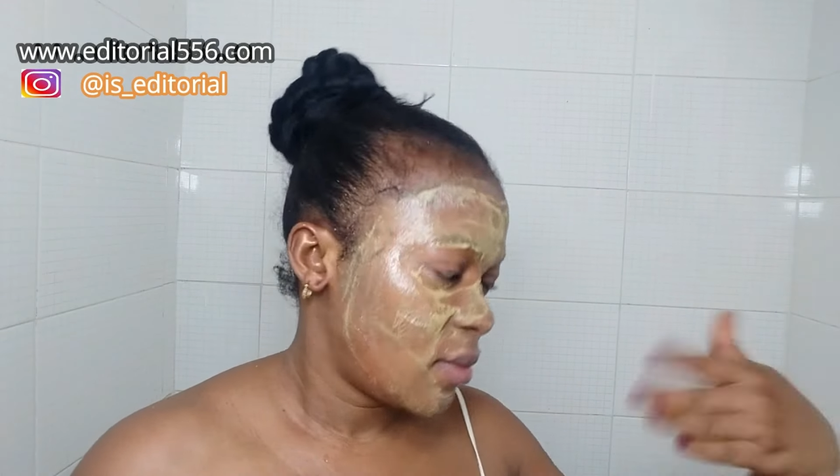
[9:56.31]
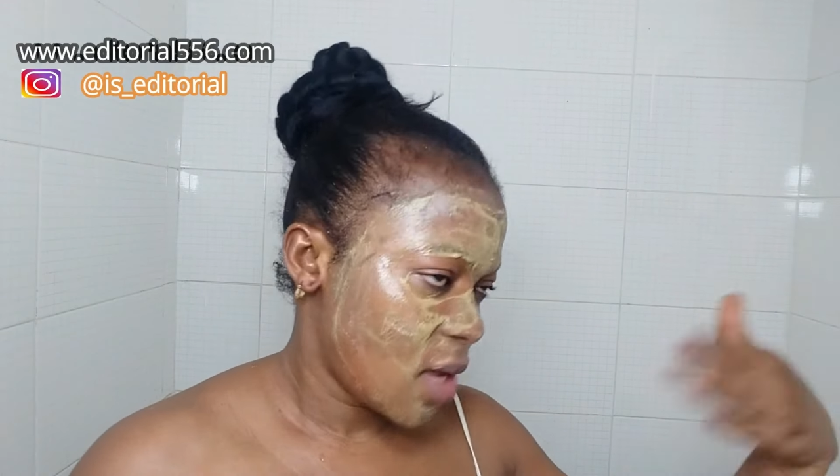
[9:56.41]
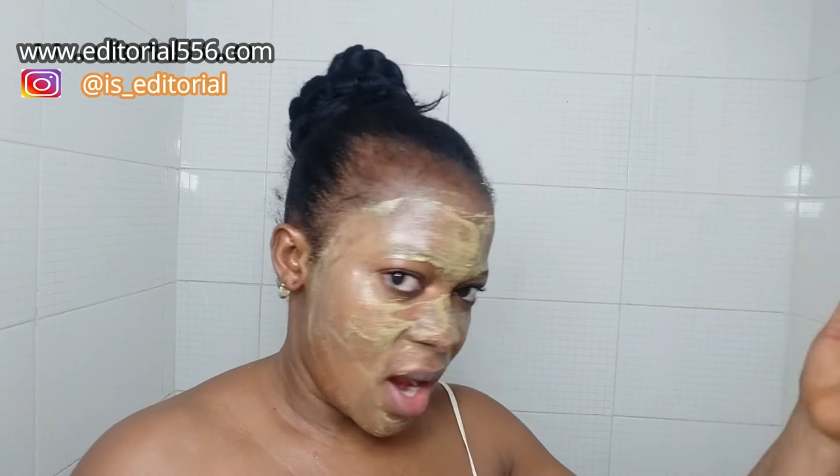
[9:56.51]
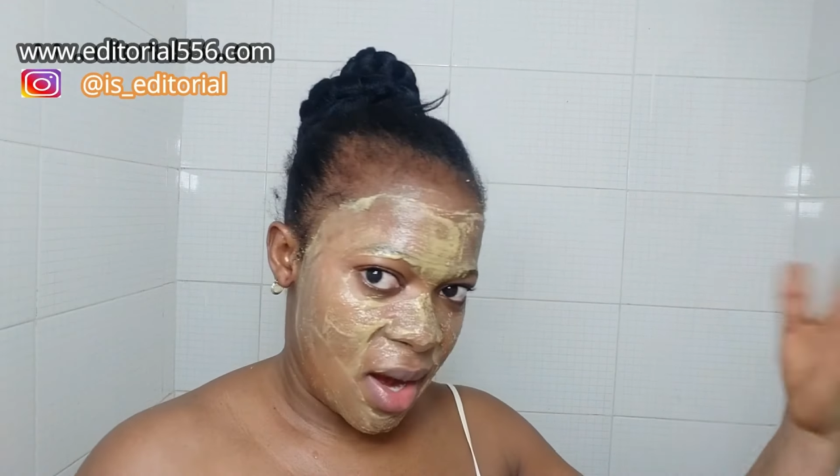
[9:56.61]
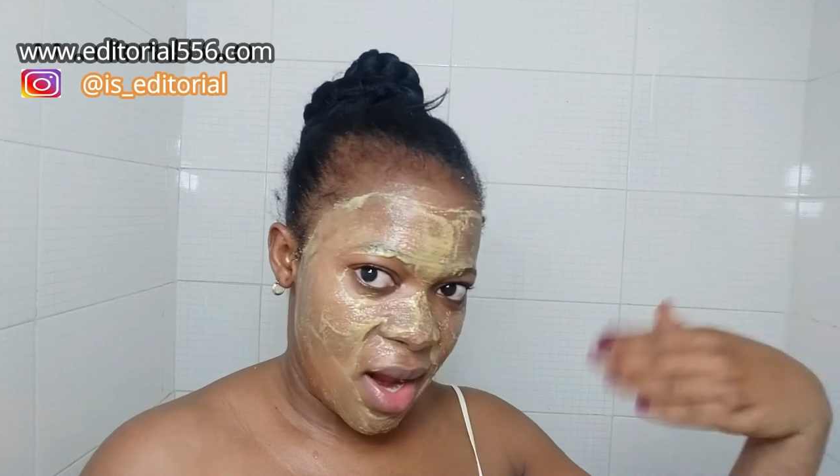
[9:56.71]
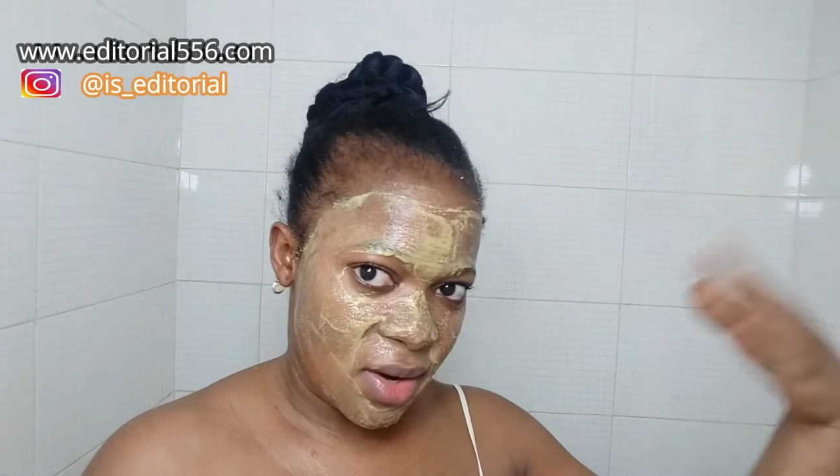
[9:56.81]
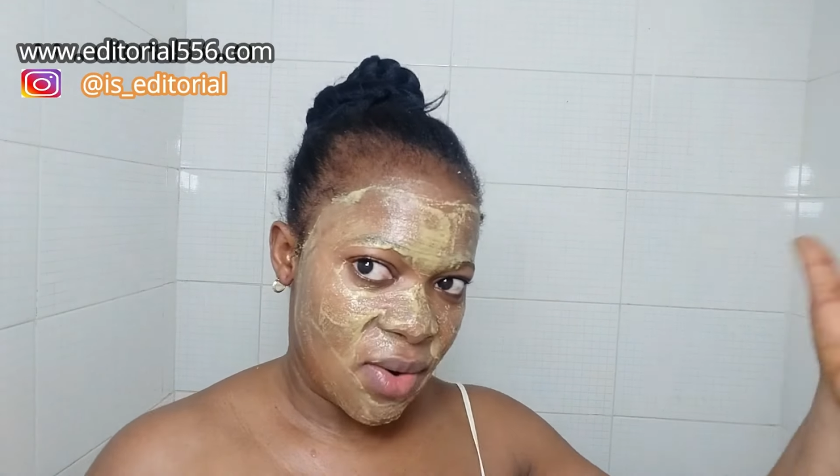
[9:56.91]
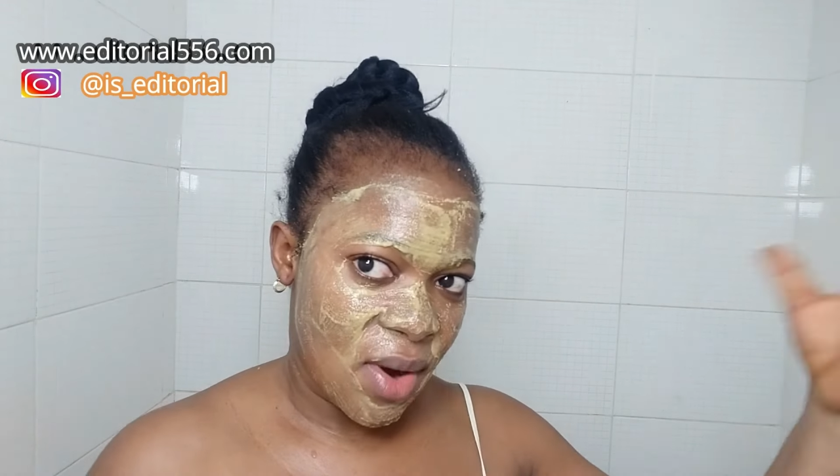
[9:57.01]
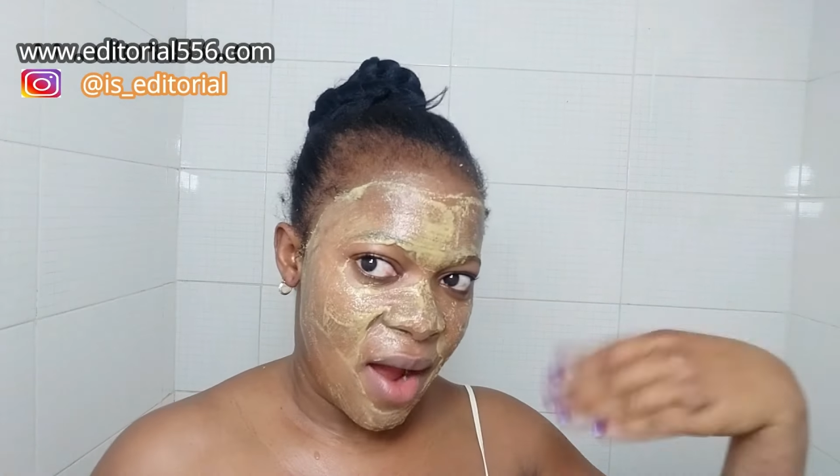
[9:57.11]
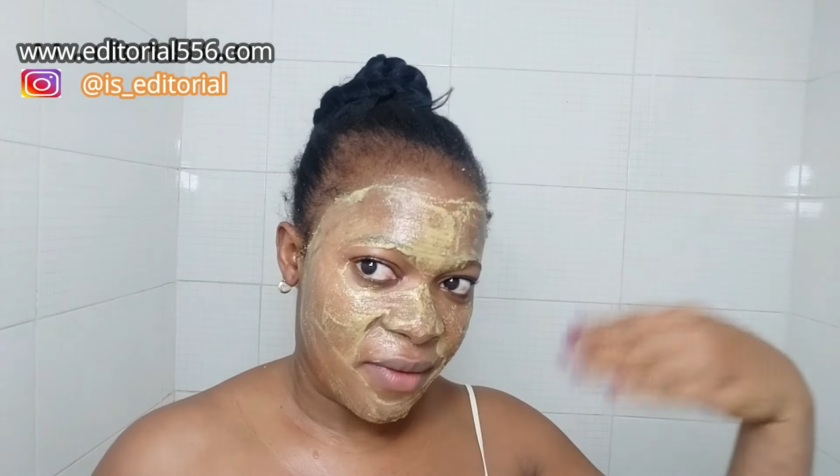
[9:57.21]
and then you
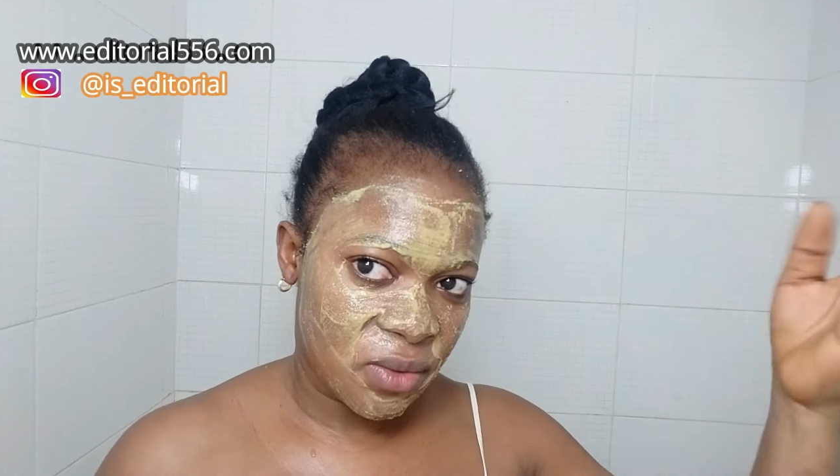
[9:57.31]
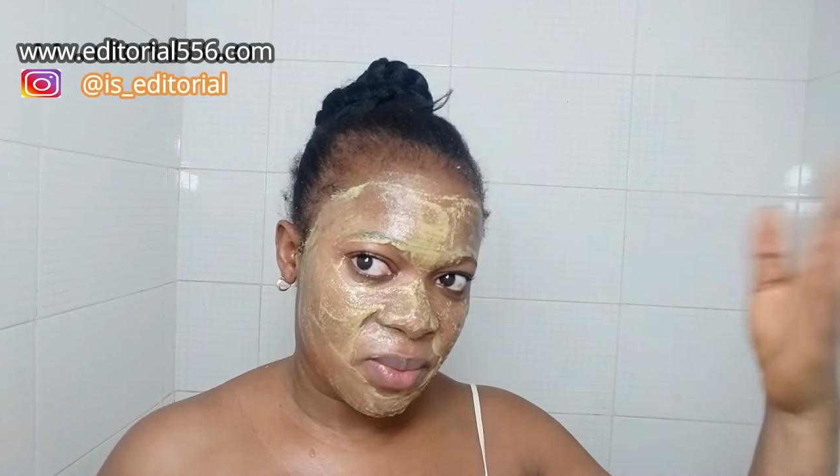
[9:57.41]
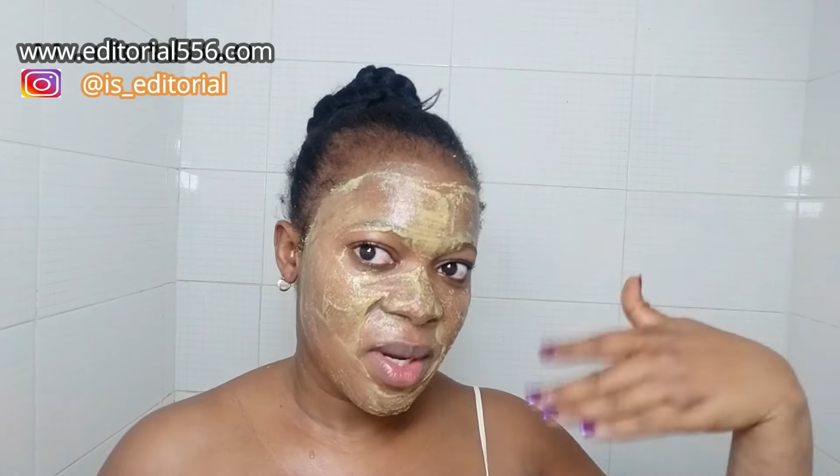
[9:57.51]
have to be